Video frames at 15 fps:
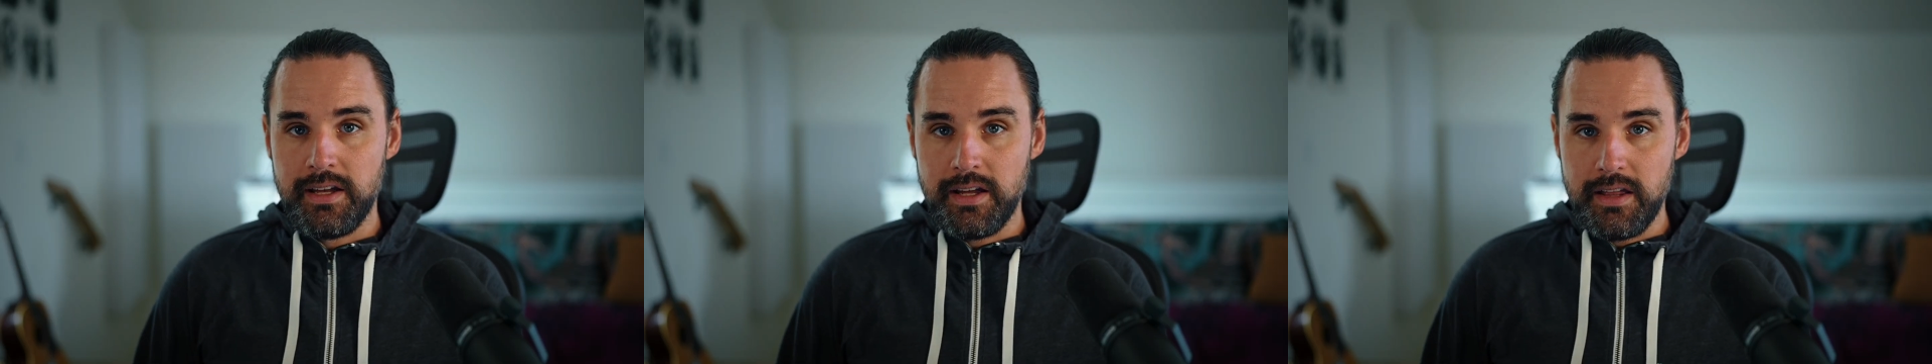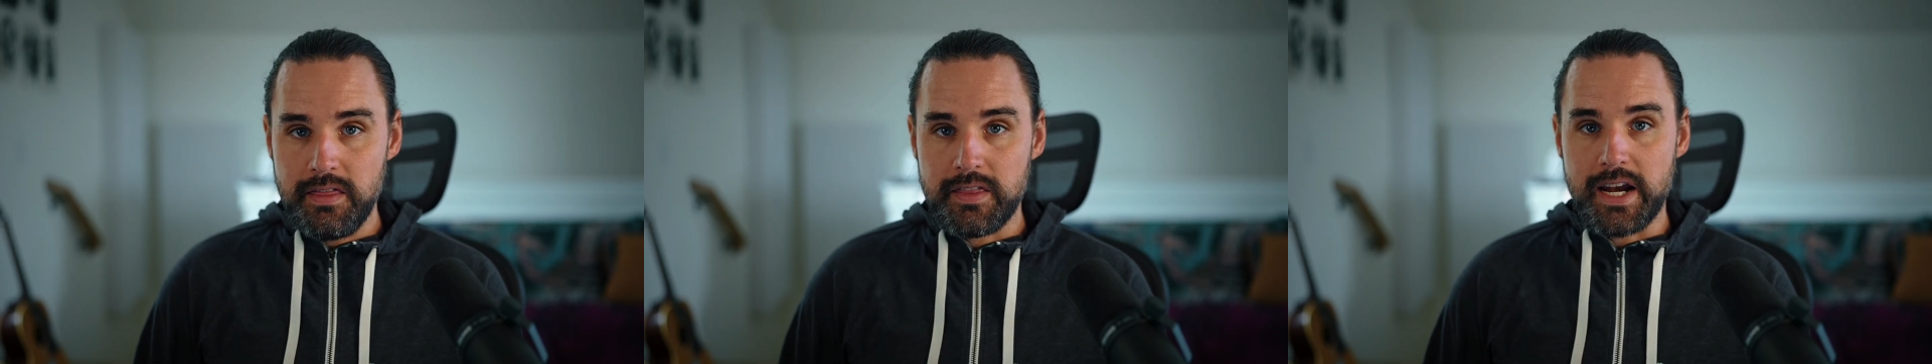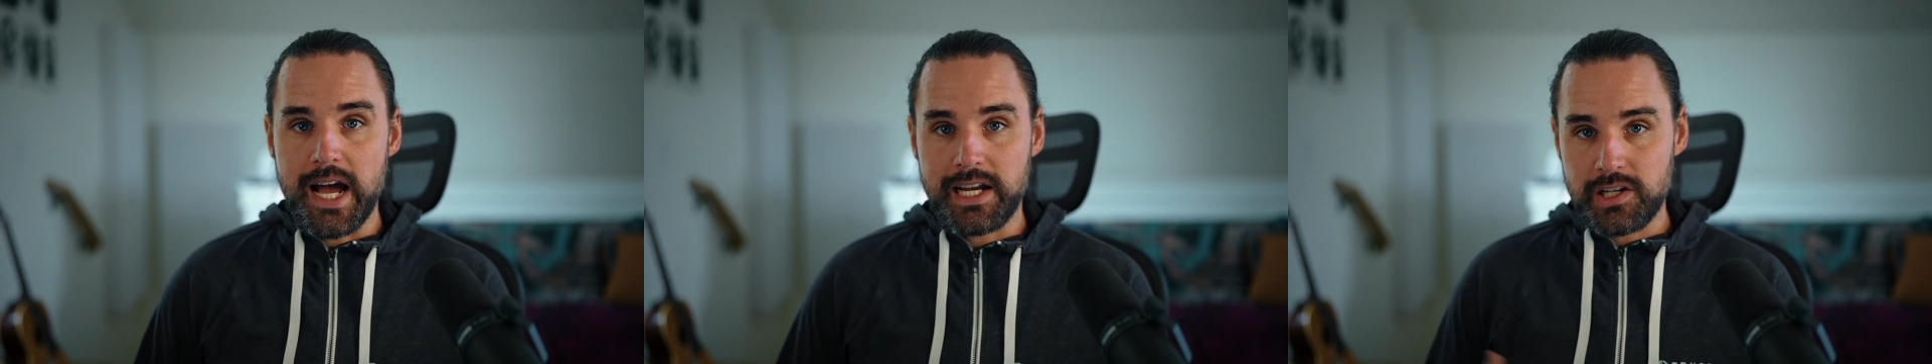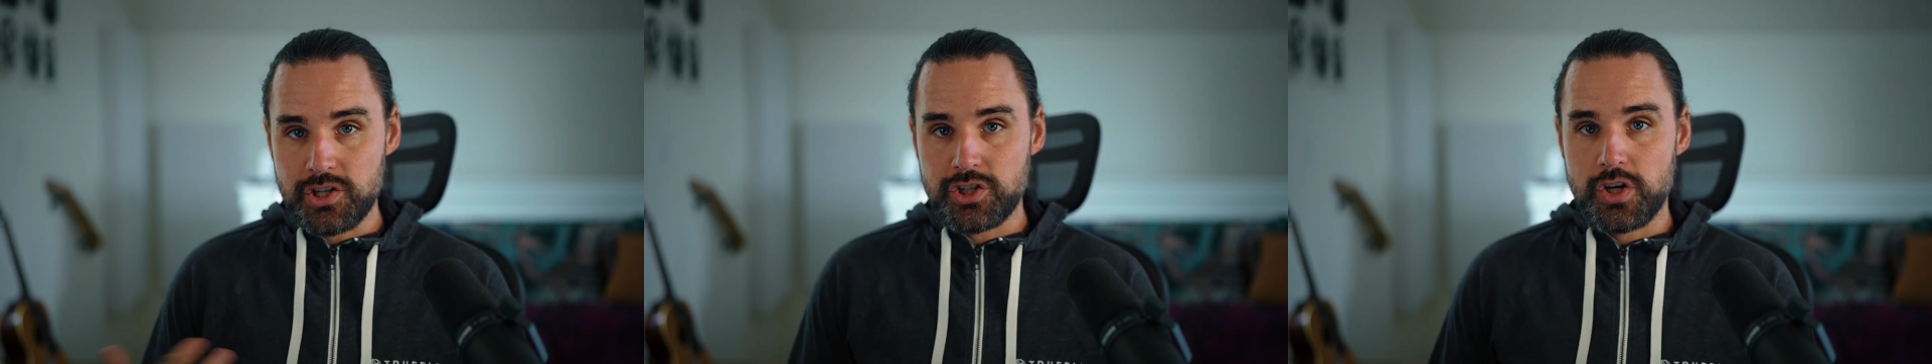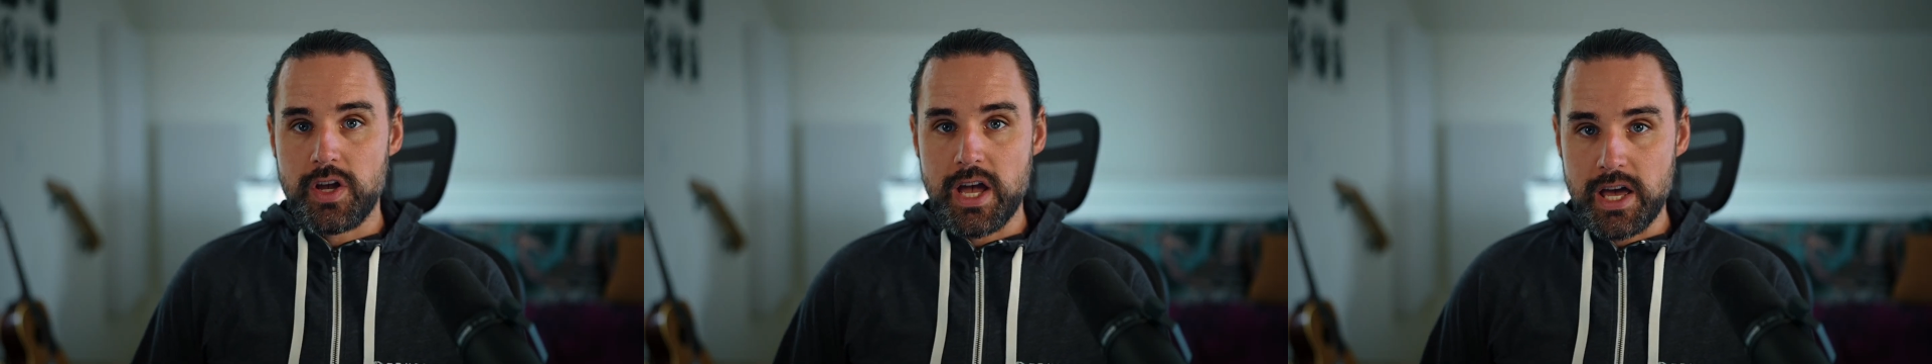then I can
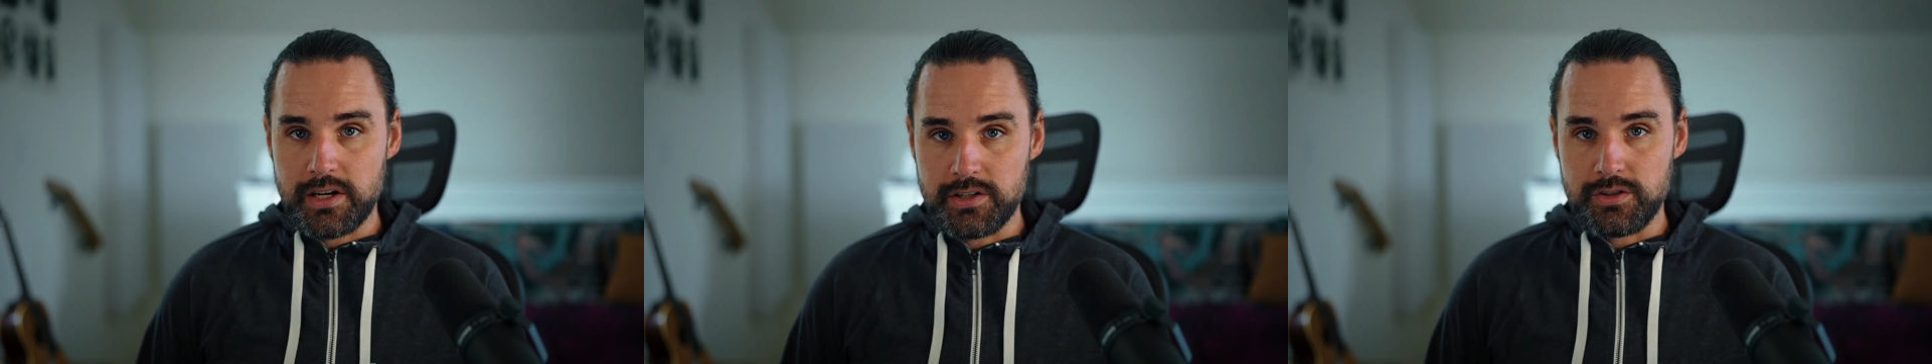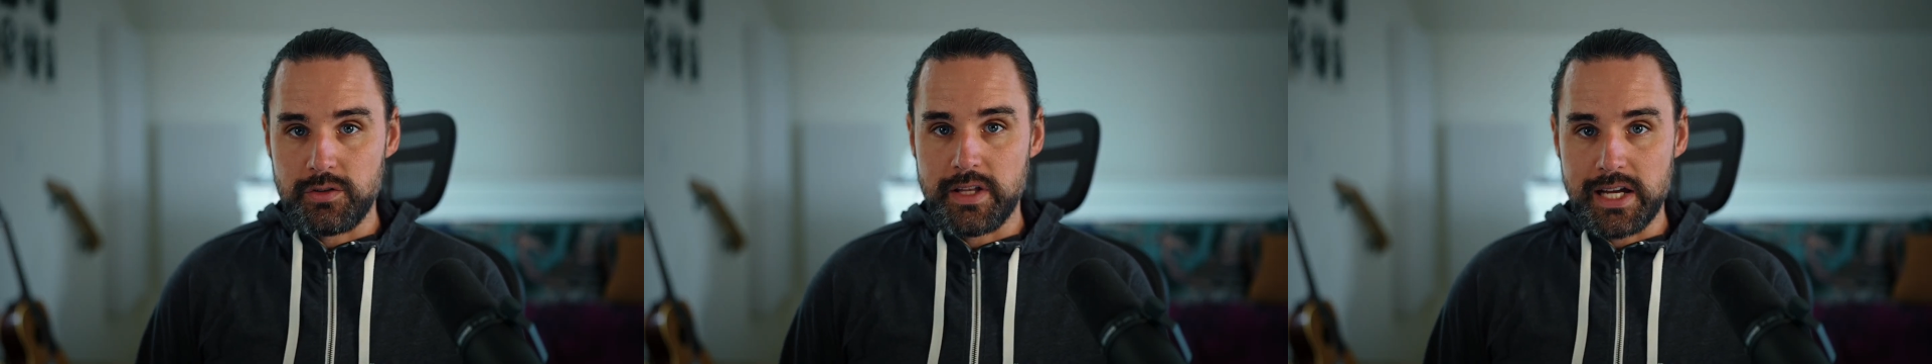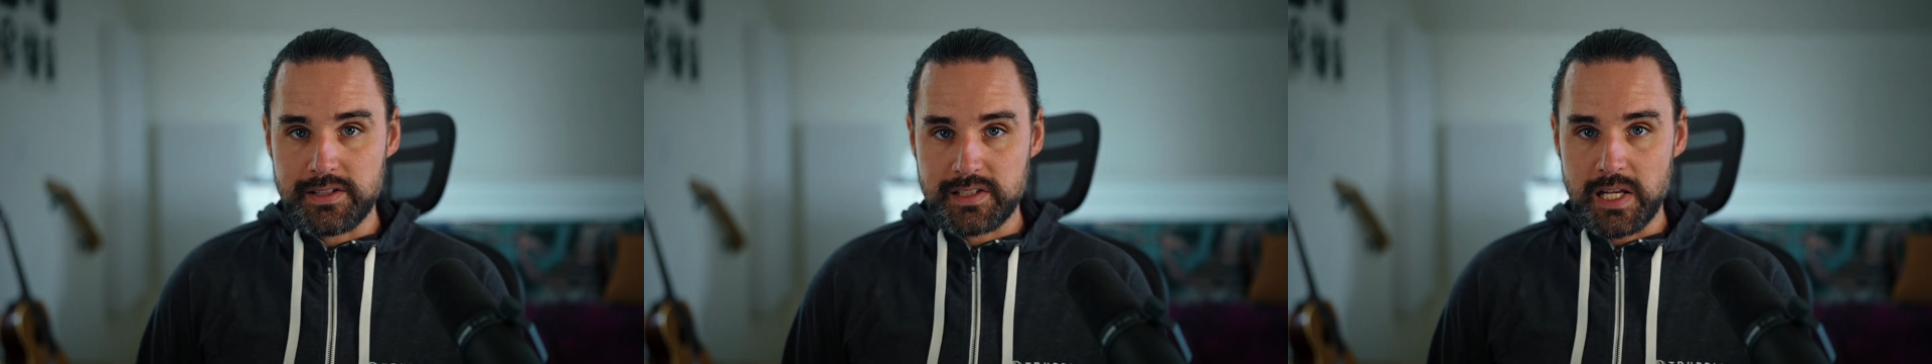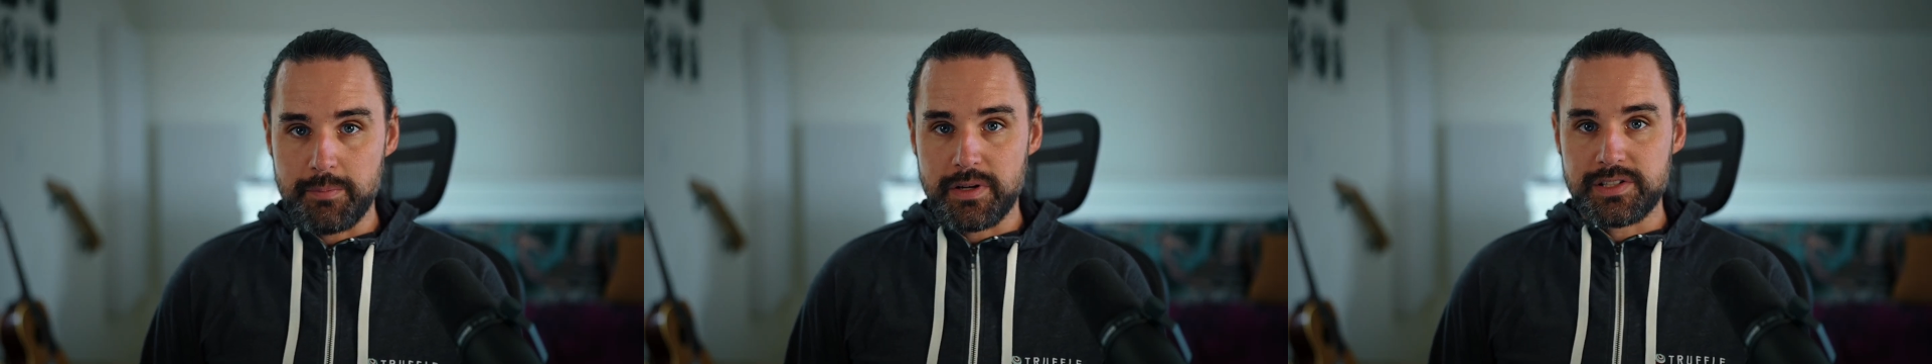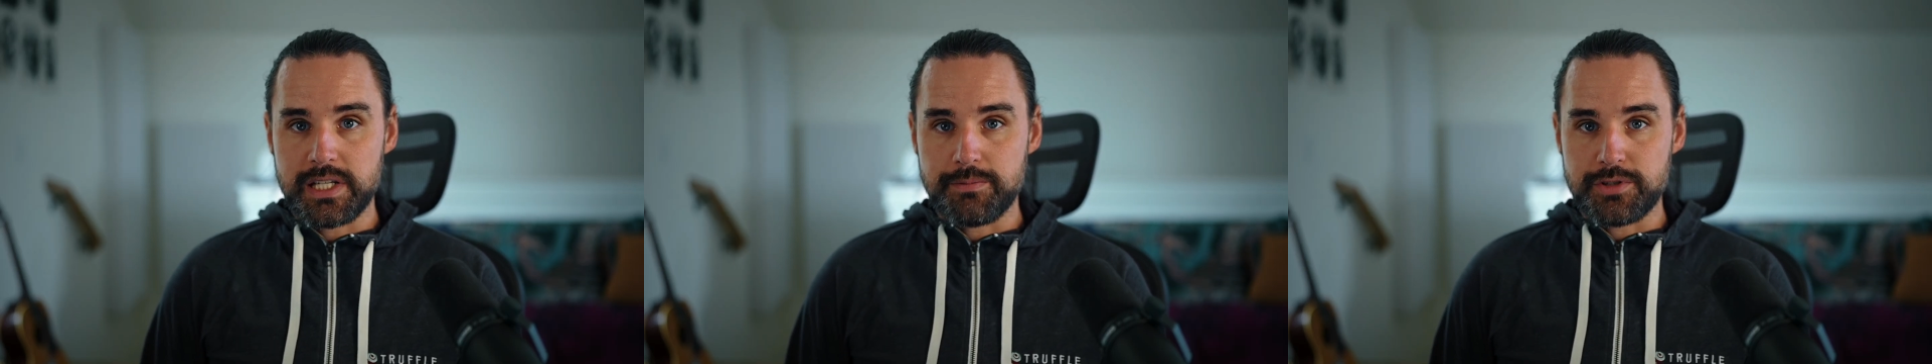show you how to do that
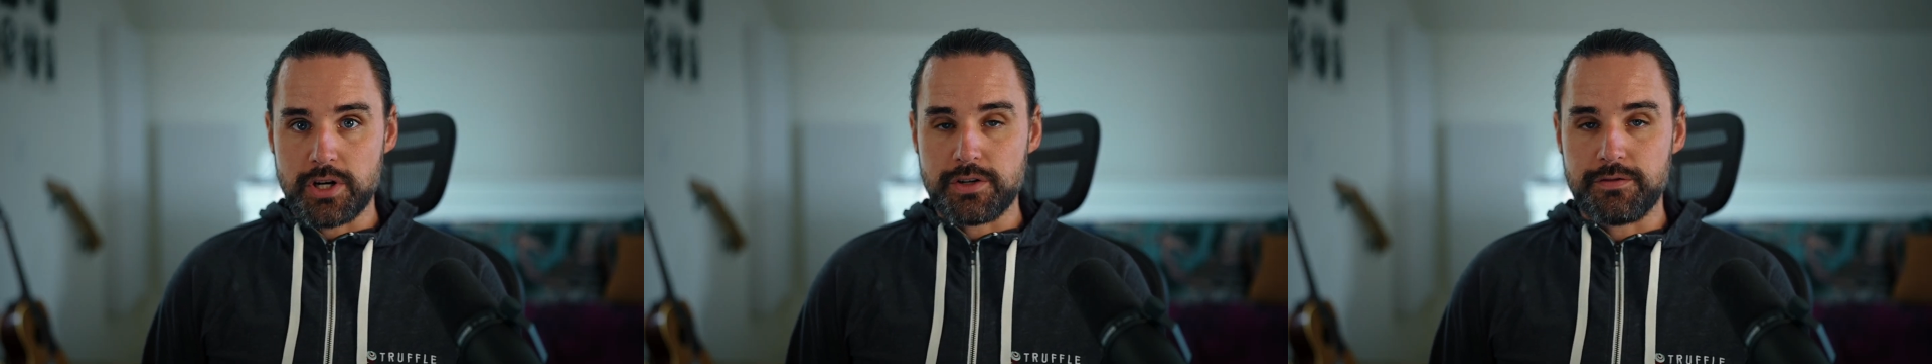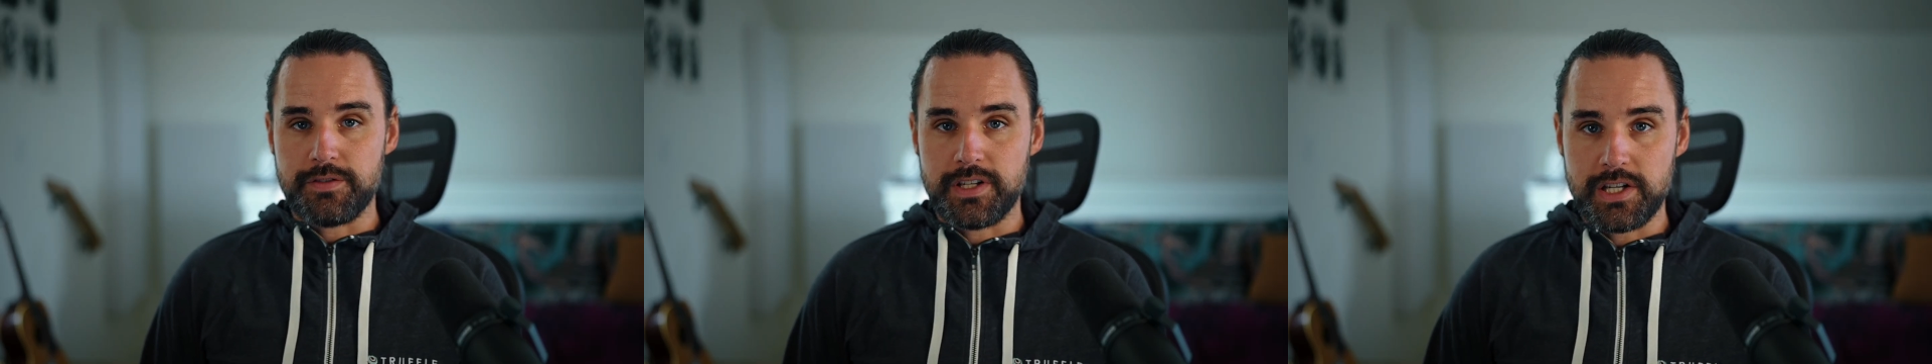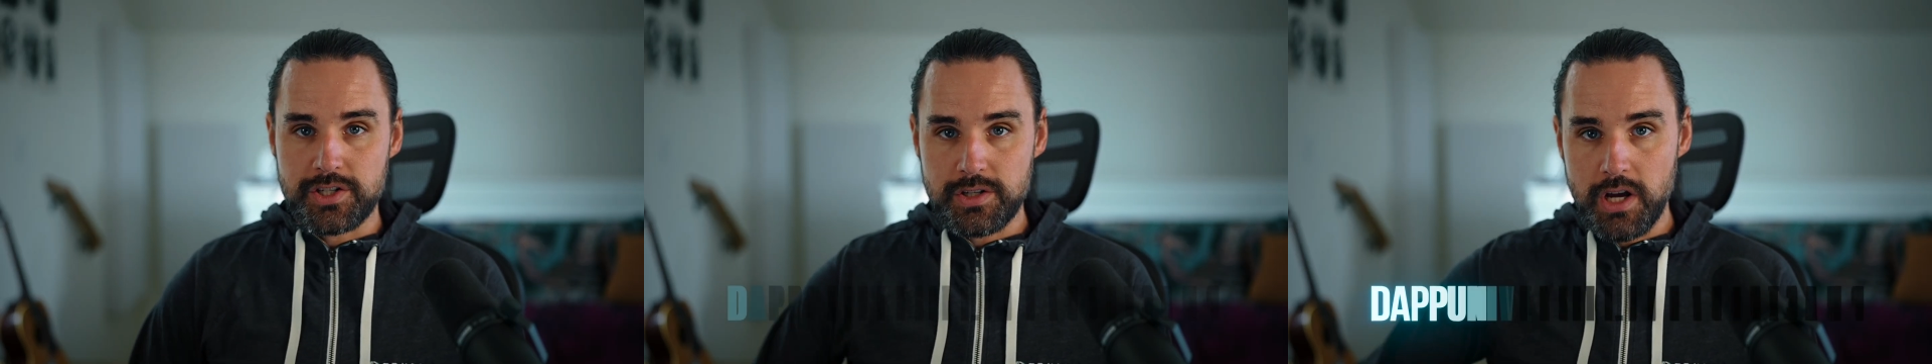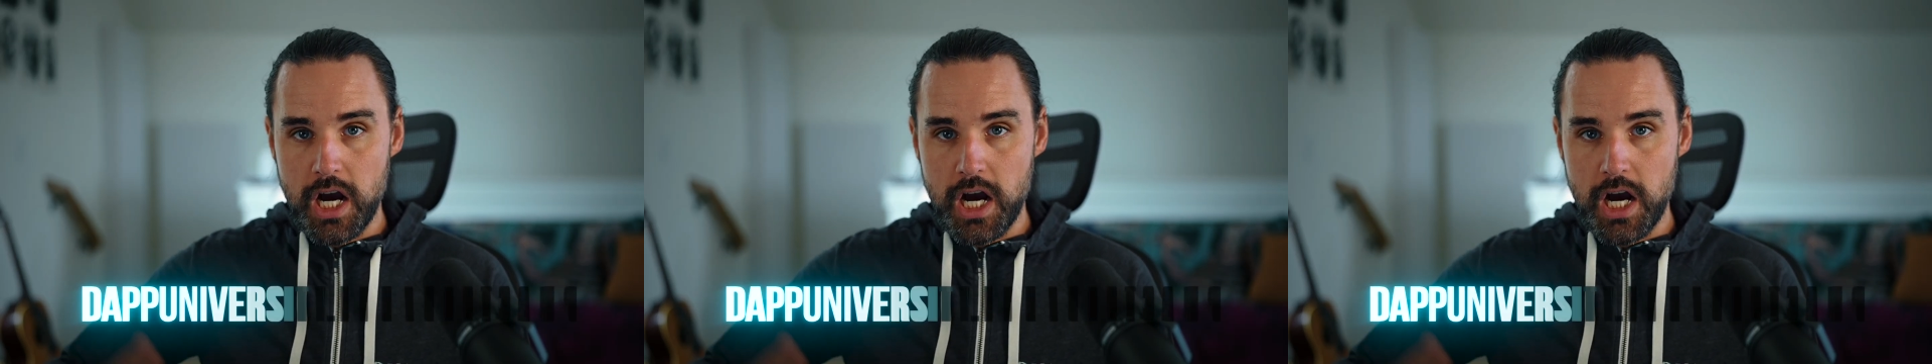step-by-step start to finish